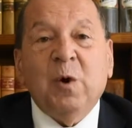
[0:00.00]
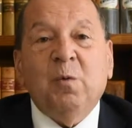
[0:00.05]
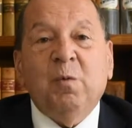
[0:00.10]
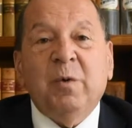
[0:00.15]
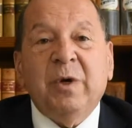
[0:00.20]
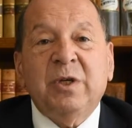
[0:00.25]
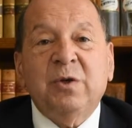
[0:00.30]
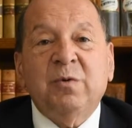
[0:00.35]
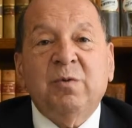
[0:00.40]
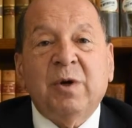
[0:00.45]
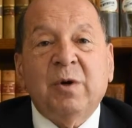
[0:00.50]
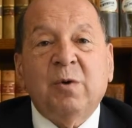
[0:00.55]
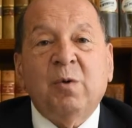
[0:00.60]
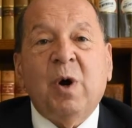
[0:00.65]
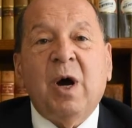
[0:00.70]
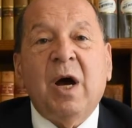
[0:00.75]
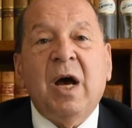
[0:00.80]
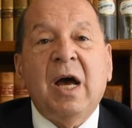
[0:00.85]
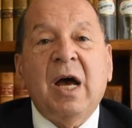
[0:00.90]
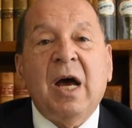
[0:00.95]
which
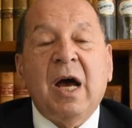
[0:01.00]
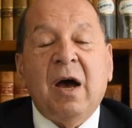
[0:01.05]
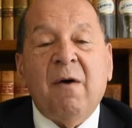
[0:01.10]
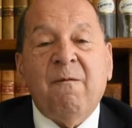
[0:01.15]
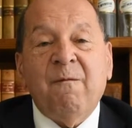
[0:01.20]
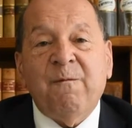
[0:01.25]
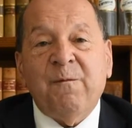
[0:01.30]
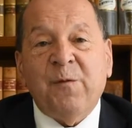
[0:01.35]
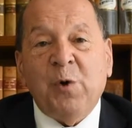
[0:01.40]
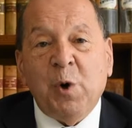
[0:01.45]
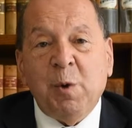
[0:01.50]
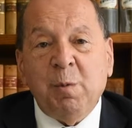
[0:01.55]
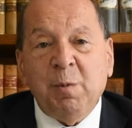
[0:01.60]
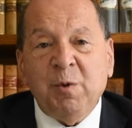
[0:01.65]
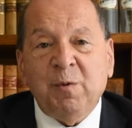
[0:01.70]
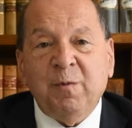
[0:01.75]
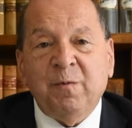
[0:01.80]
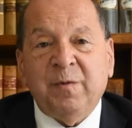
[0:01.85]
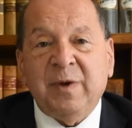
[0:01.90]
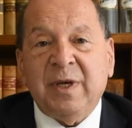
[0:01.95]
require a
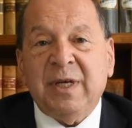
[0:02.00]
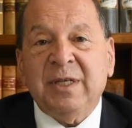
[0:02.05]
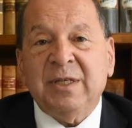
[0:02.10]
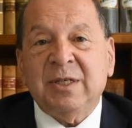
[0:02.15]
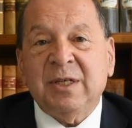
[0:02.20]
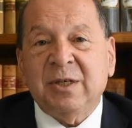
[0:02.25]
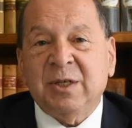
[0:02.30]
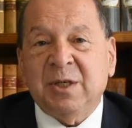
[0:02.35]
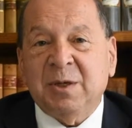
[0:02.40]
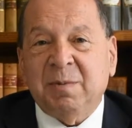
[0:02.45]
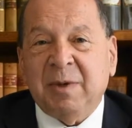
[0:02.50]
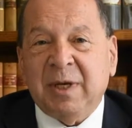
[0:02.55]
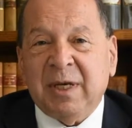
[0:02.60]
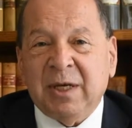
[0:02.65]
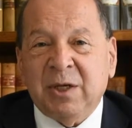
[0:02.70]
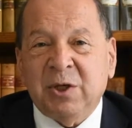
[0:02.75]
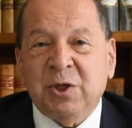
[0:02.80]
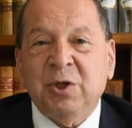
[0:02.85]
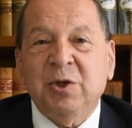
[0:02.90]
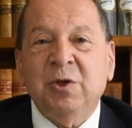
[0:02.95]
formal visa to
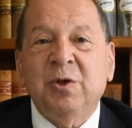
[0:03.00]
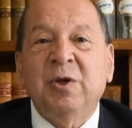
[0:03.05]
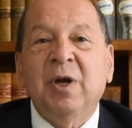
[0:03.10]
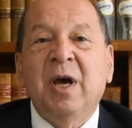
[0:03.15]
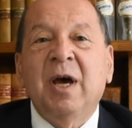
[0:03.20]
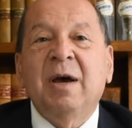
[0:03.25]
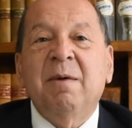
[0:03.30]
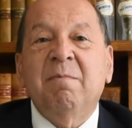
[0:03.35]
be issued